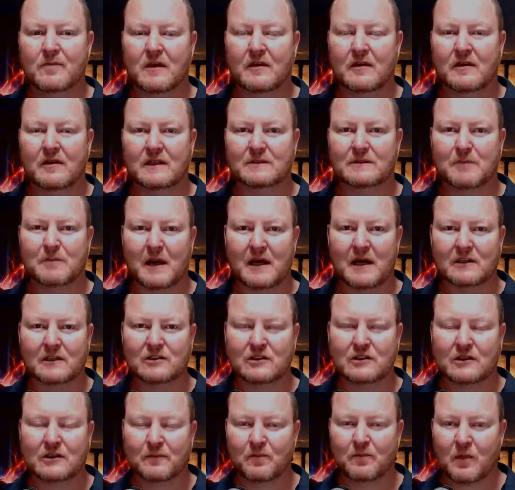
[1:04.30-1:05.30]
This
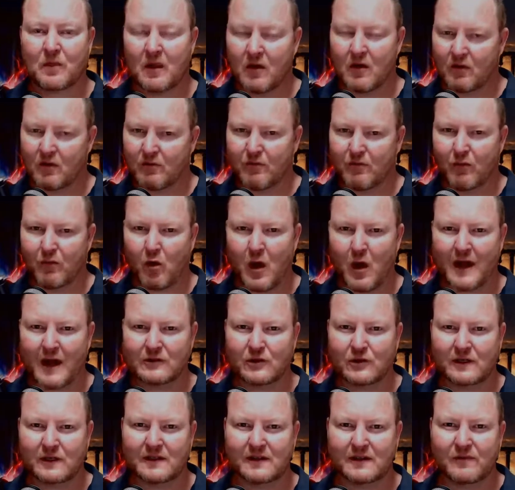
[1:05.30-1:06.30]
brush,
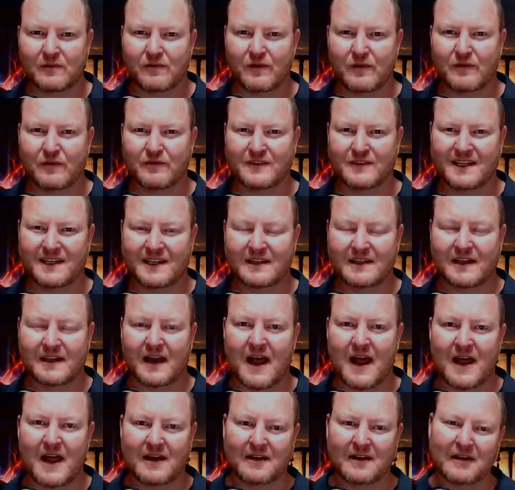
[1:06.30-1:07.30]
415
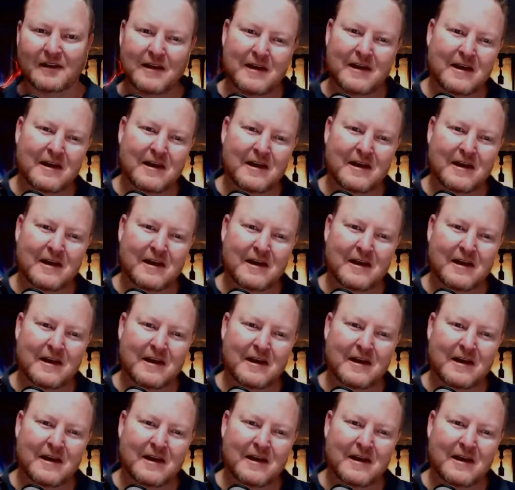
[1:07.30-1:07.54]
Rand.